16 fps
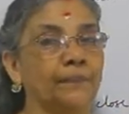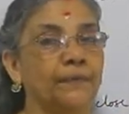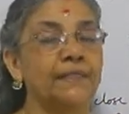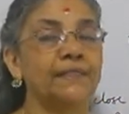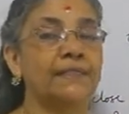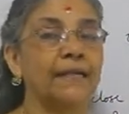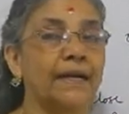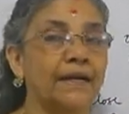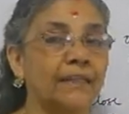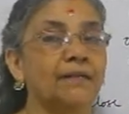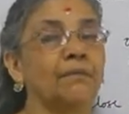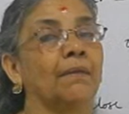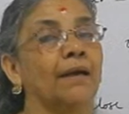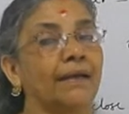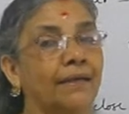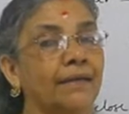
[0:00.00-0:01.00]
This is another
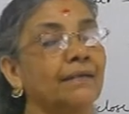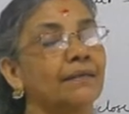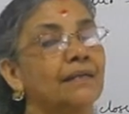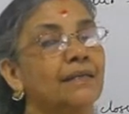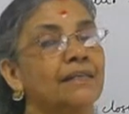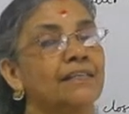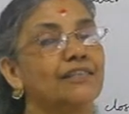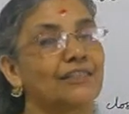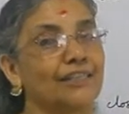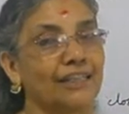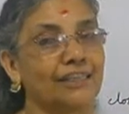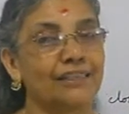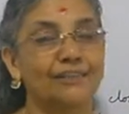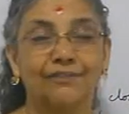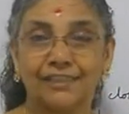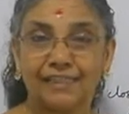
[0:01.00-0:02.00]
market
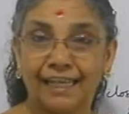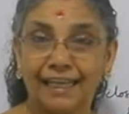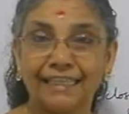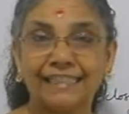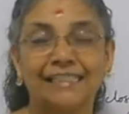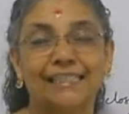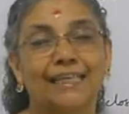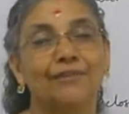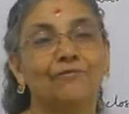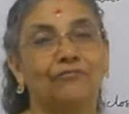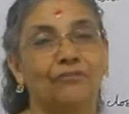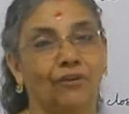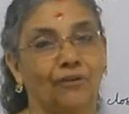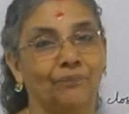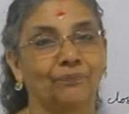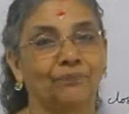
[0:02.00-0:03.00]
structure, which is the extreme
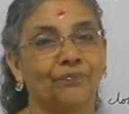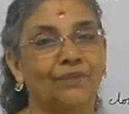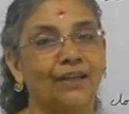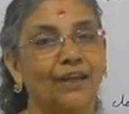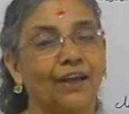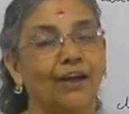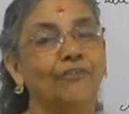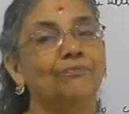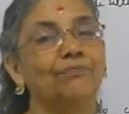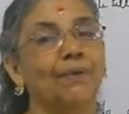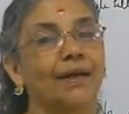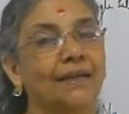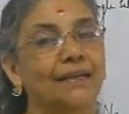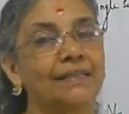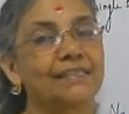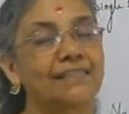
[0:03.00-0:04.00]
form of
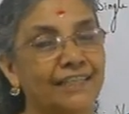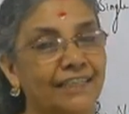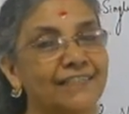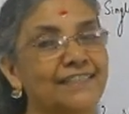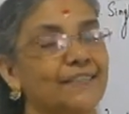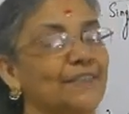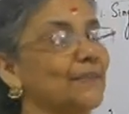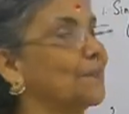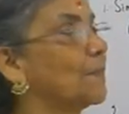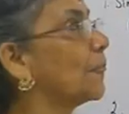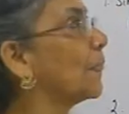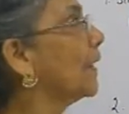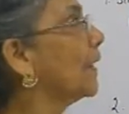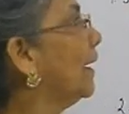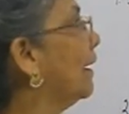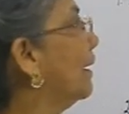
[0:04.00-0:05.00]
market structure.
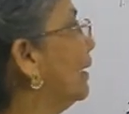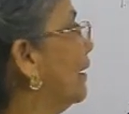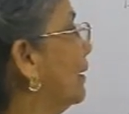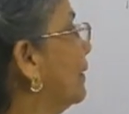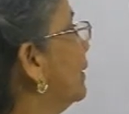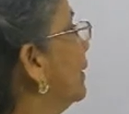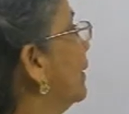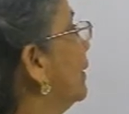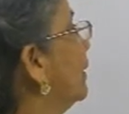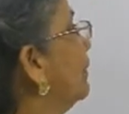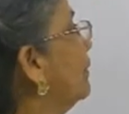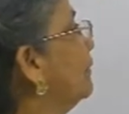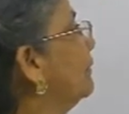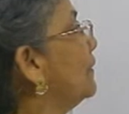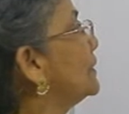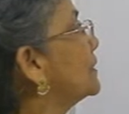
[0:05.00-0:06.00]
And
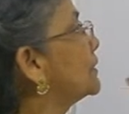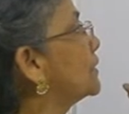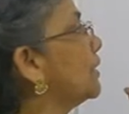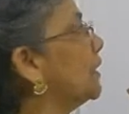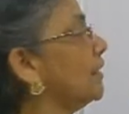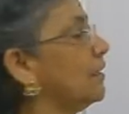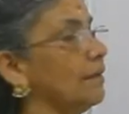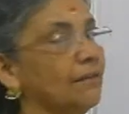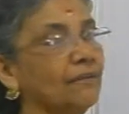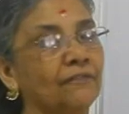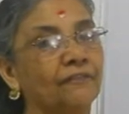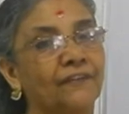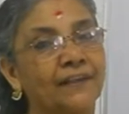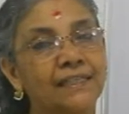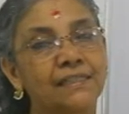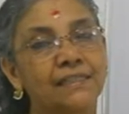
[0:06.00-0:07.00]
first
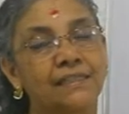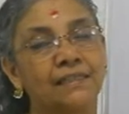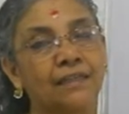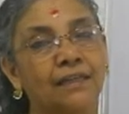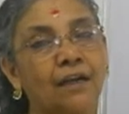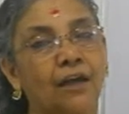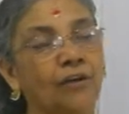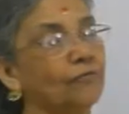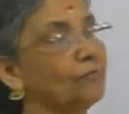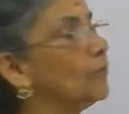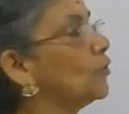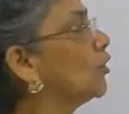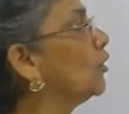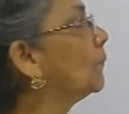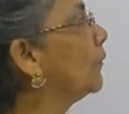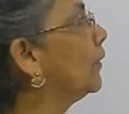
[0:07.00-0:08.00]
feature of
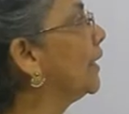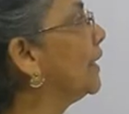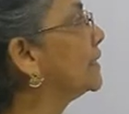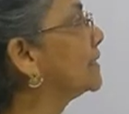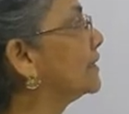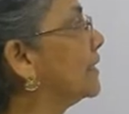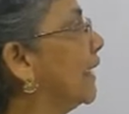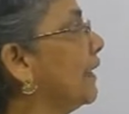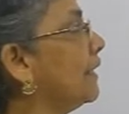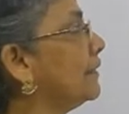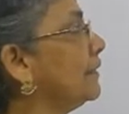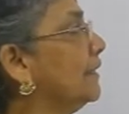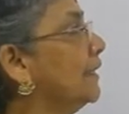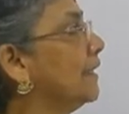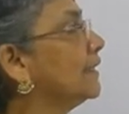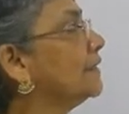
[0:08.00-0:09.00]
monopoly is
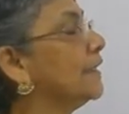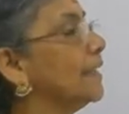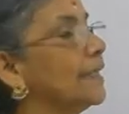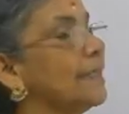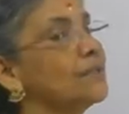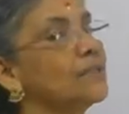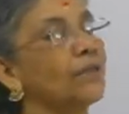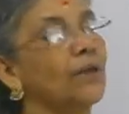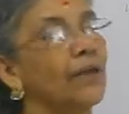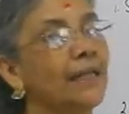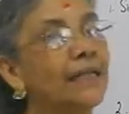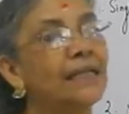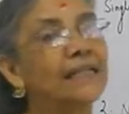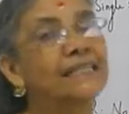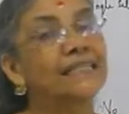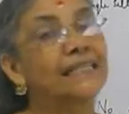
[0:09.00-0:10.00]
that there is
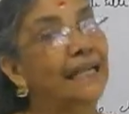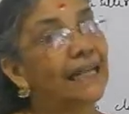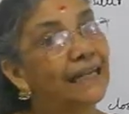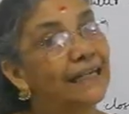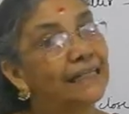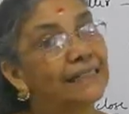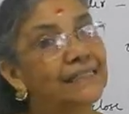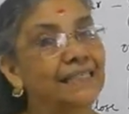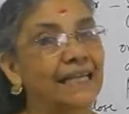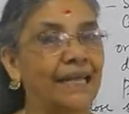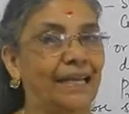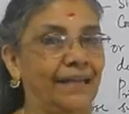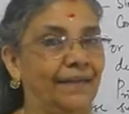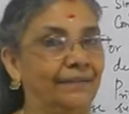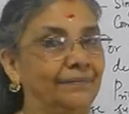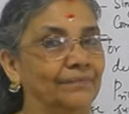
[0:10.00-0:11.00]
only single
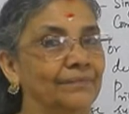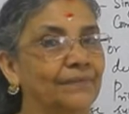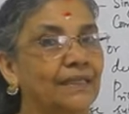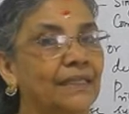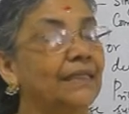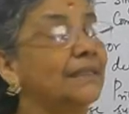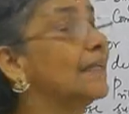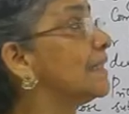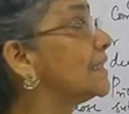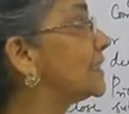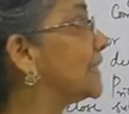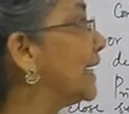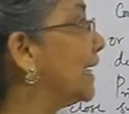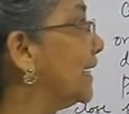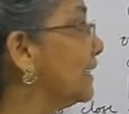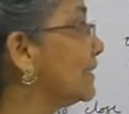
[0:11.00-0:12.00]
seller. There is
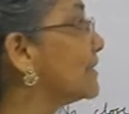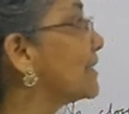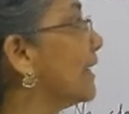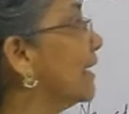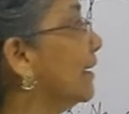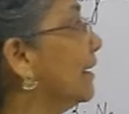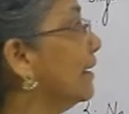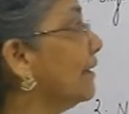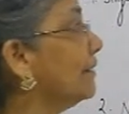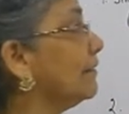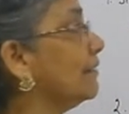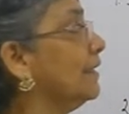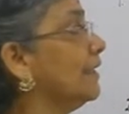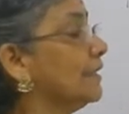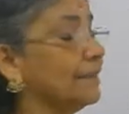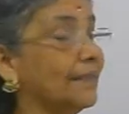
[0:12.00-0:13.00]
single
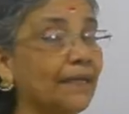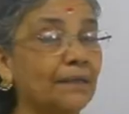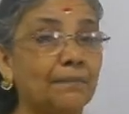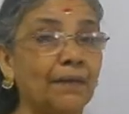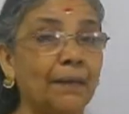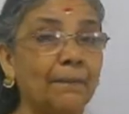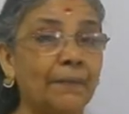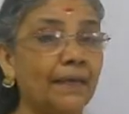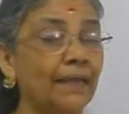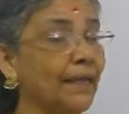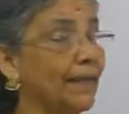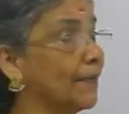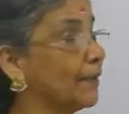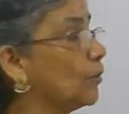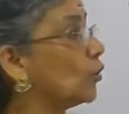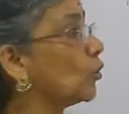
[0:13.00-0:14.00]
seller, that may be
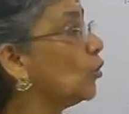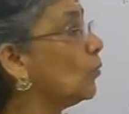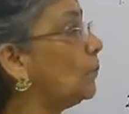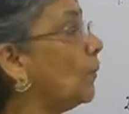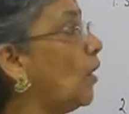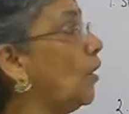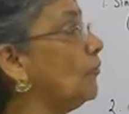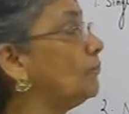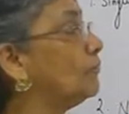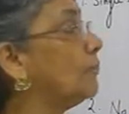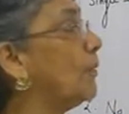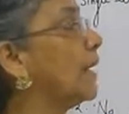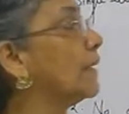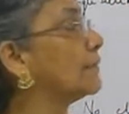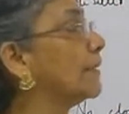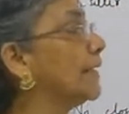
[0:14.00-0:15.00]
a group of
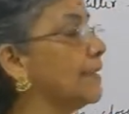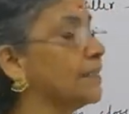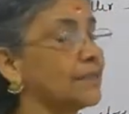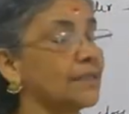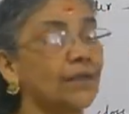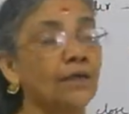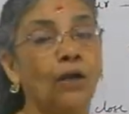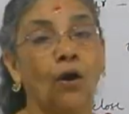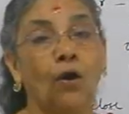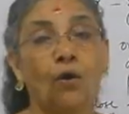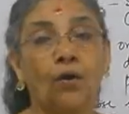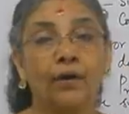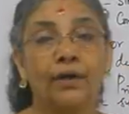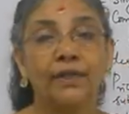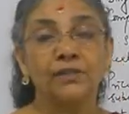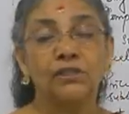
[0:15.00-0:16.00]
partners
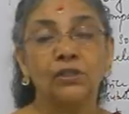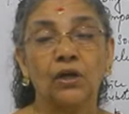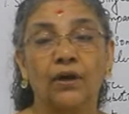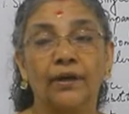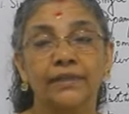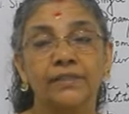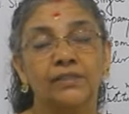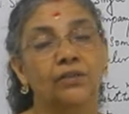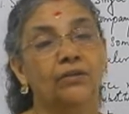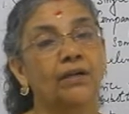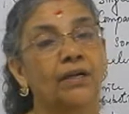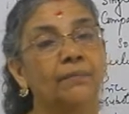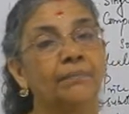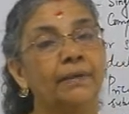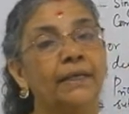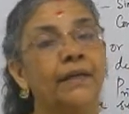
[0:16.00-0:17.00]
or a joint stock
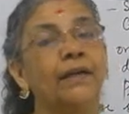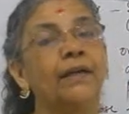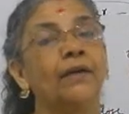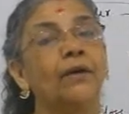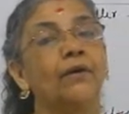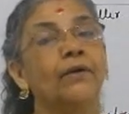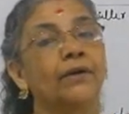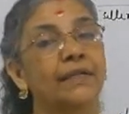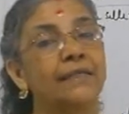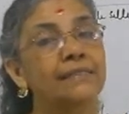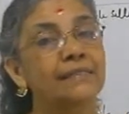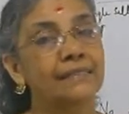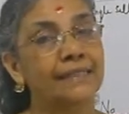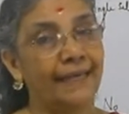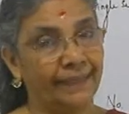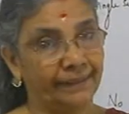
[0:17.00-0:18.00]
company or a
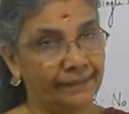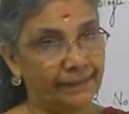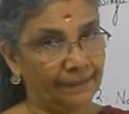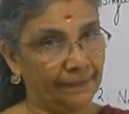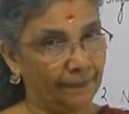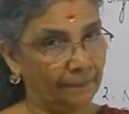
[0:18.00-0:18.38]
state.